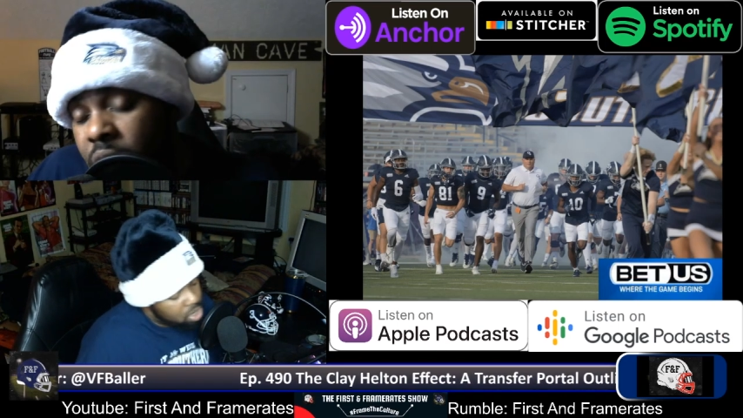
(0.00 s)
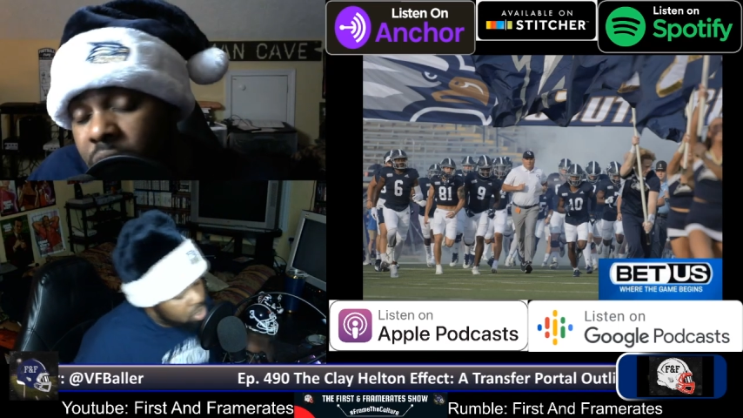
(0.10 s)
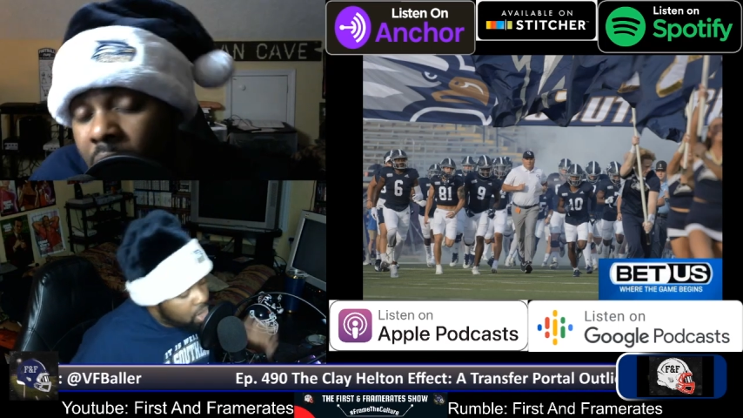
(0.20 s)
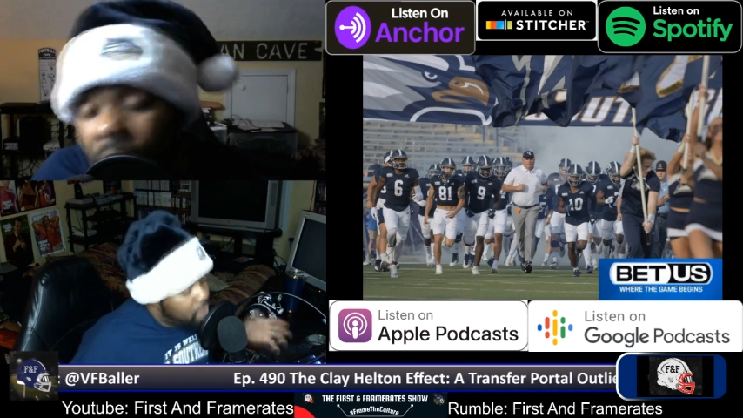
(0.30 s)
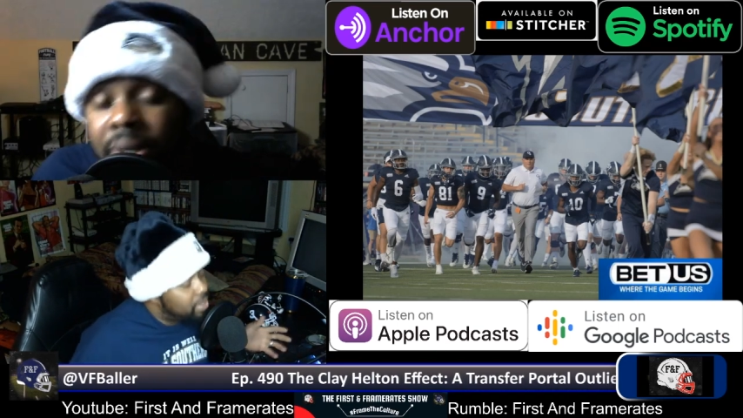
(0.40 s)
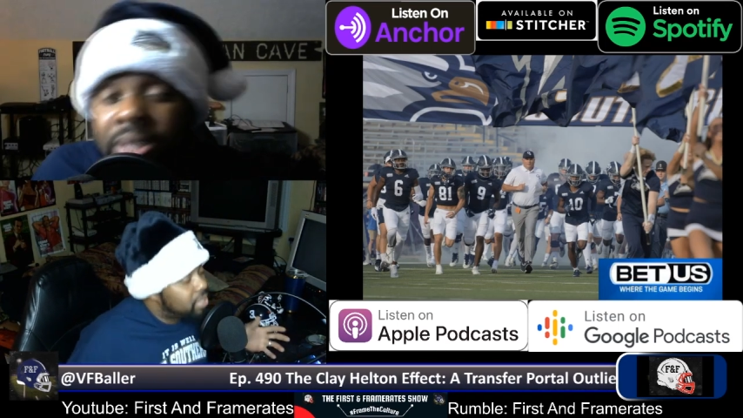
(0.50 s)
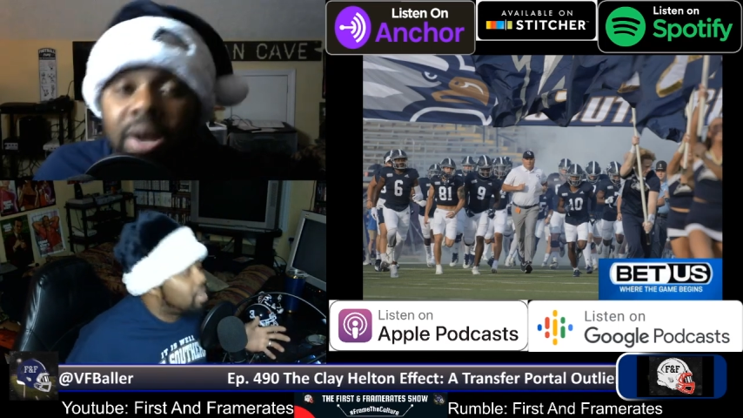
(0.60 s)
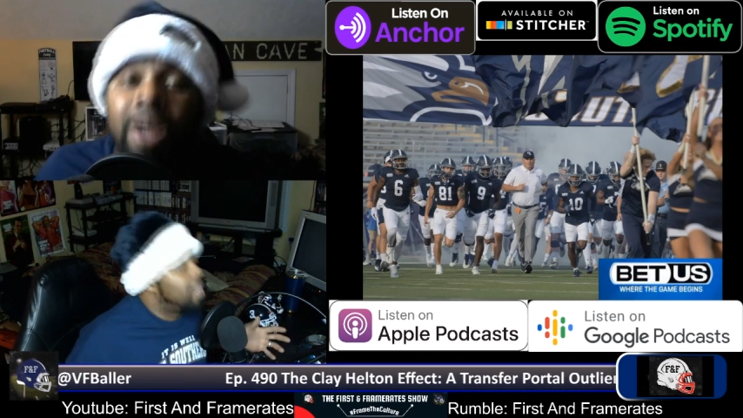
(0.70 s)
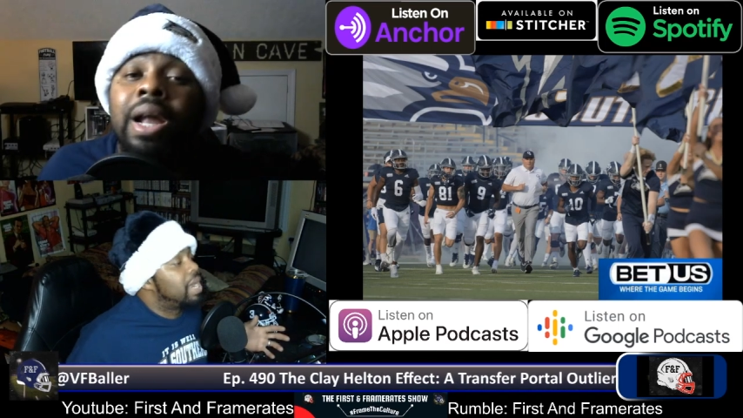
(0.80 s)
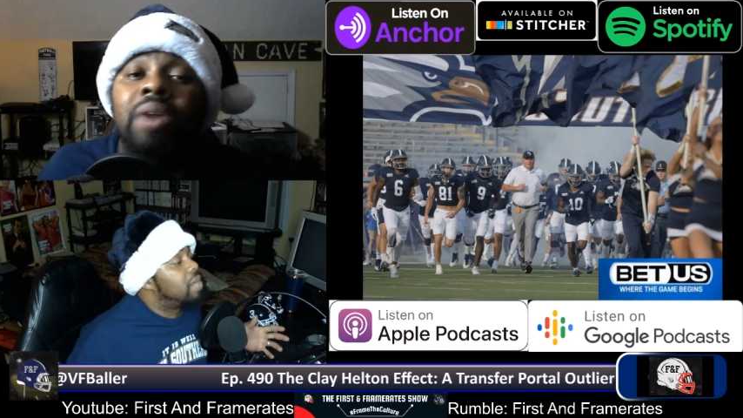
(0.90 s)
you're already
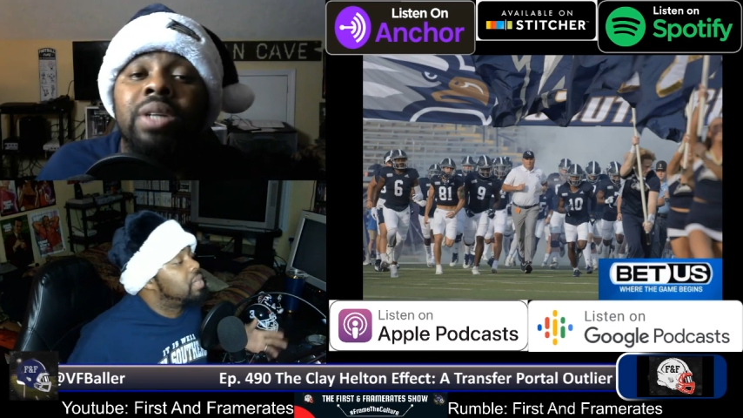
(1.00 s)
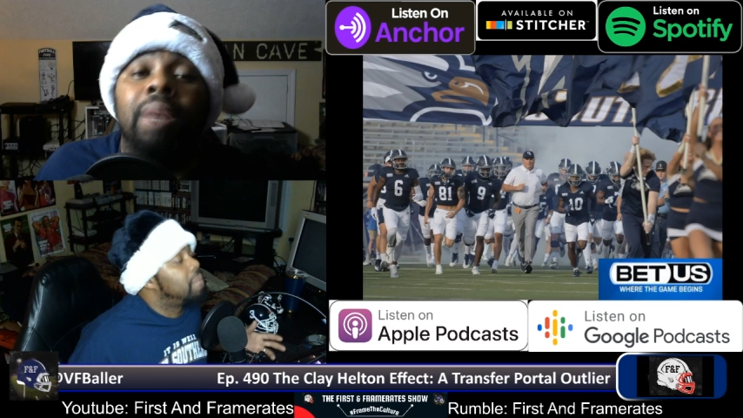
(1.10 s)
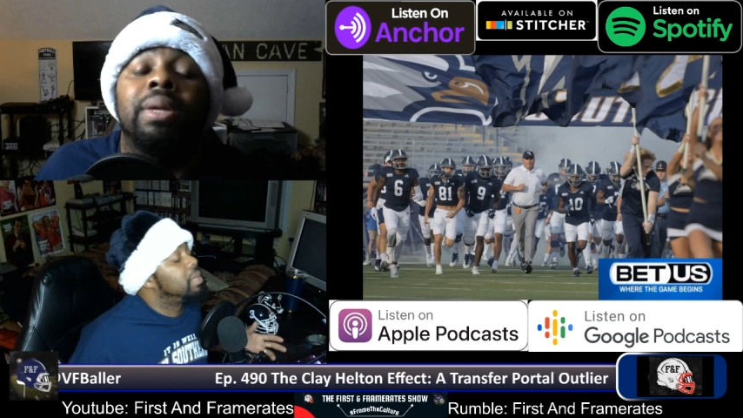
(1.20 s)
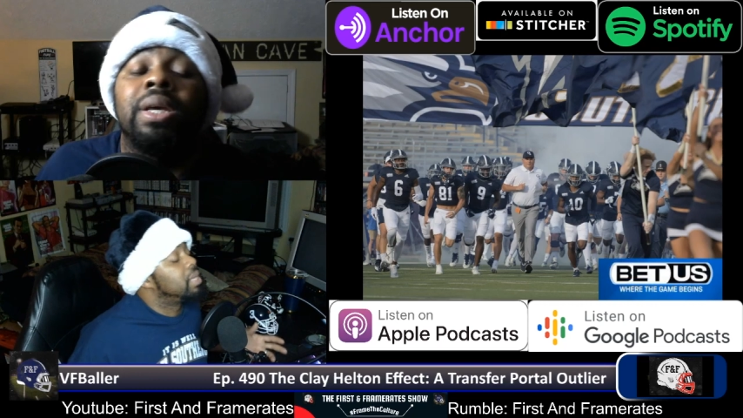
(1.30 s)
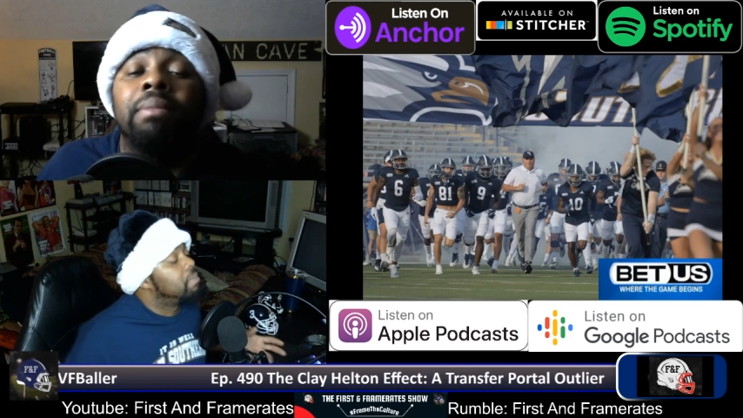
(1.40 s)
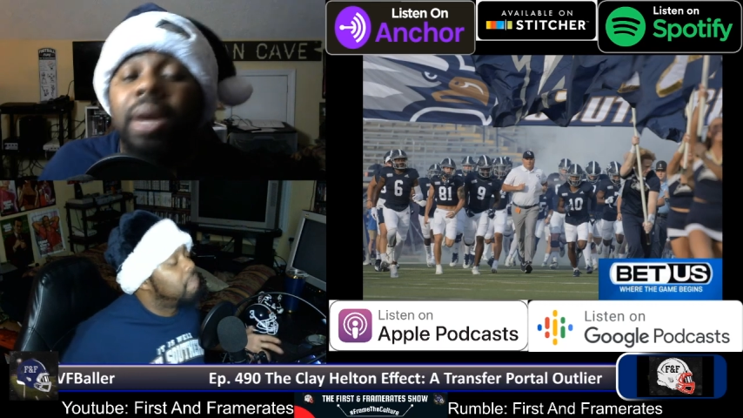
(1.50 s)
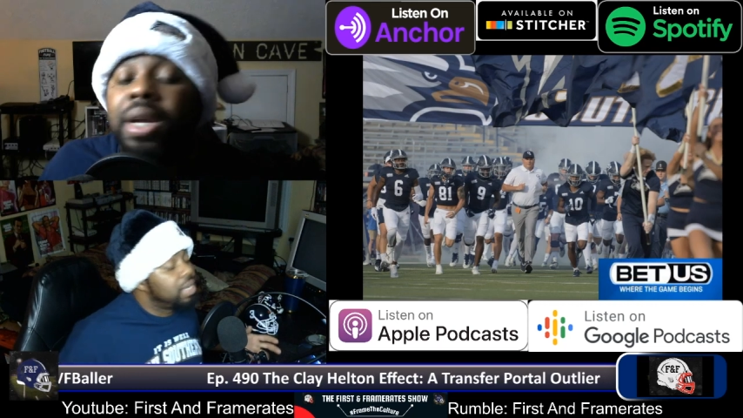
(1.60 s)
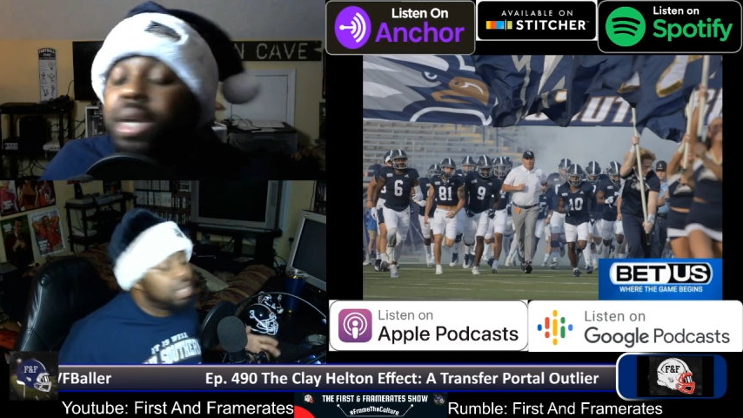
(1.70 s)
starting out doubling your money.